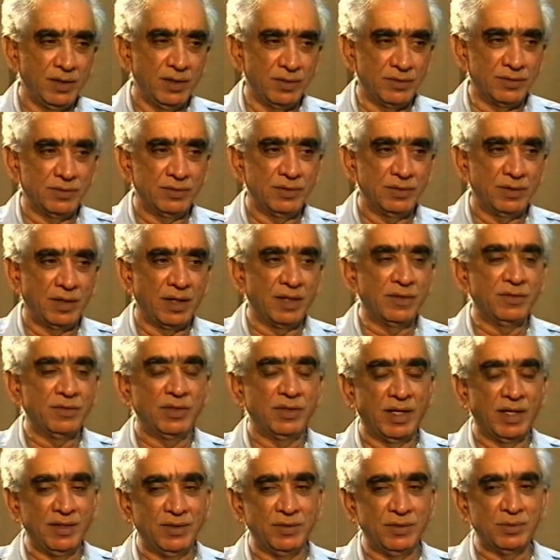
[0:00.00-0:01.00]
Yes,
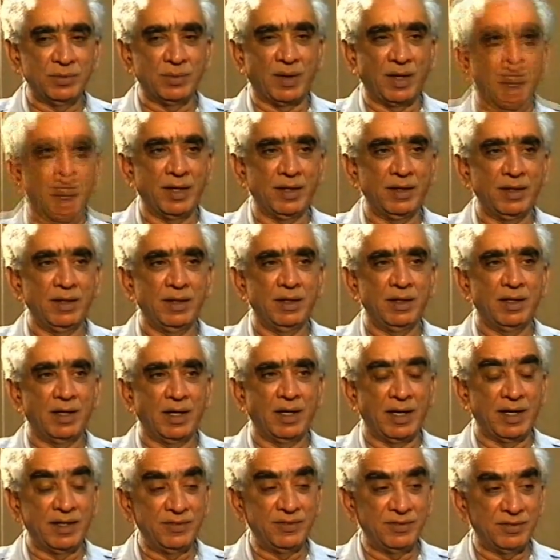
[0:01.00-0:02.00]
and that is why
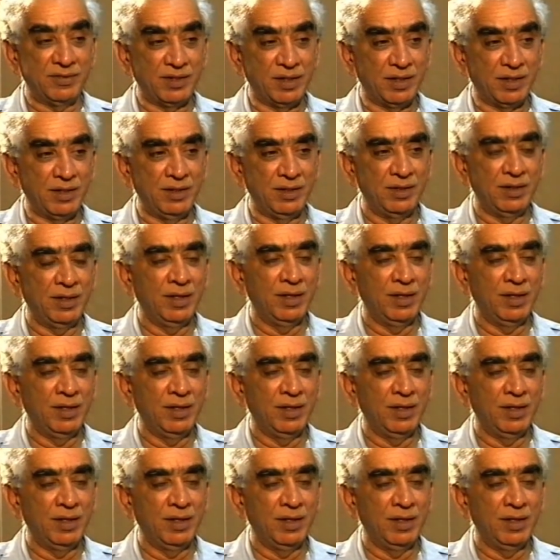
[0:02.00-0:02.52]
I said